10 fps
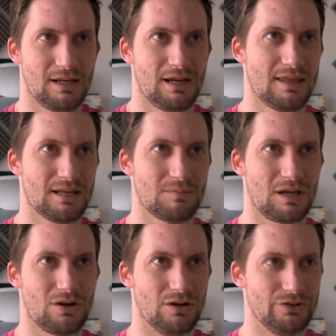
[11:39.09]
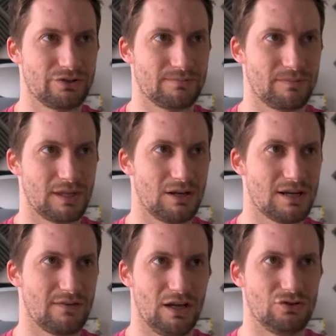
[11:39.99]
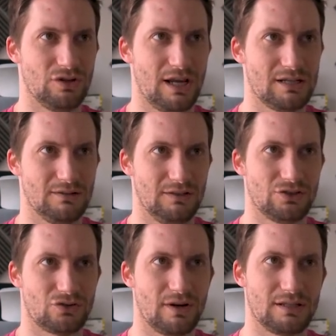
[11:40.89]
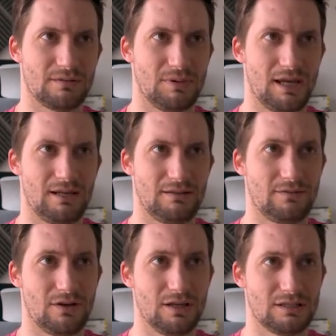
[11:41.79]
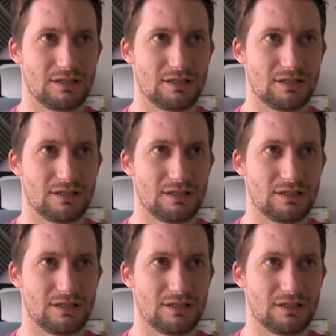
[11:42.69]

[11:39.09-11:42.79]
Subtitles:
And that's because they only have 100 ADA and it's trying to pay first,